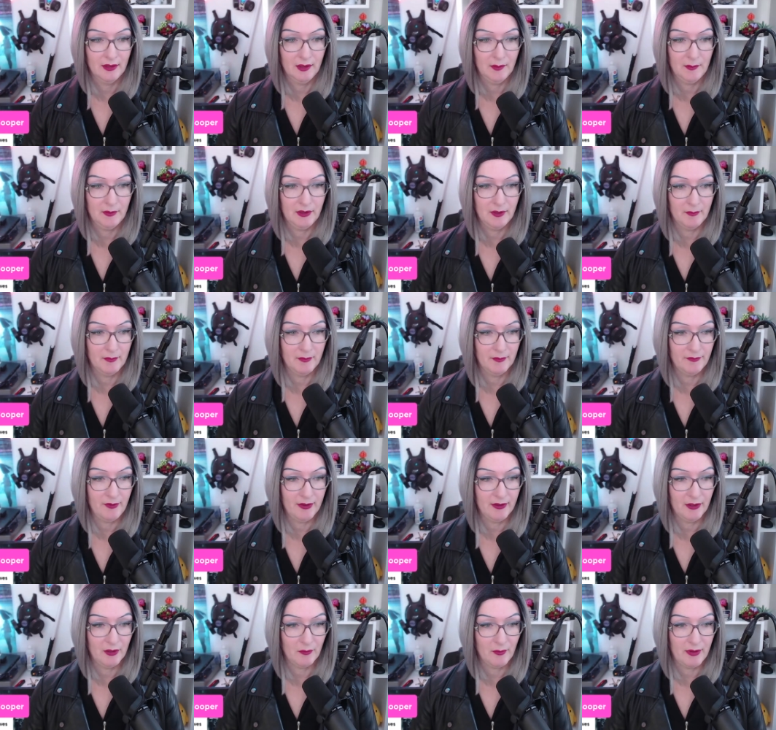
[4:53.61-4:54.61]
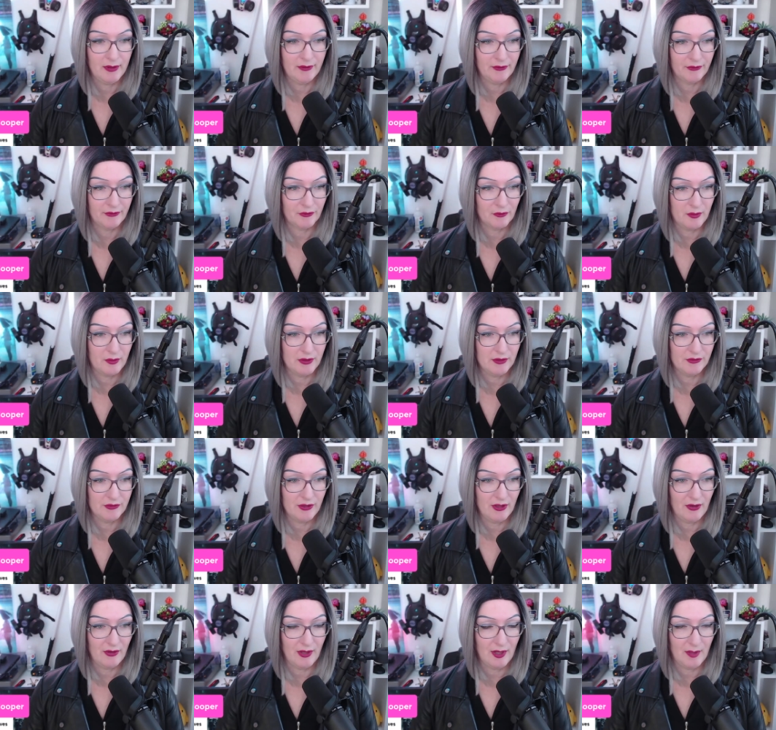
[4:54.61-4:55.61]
let me find the right screen share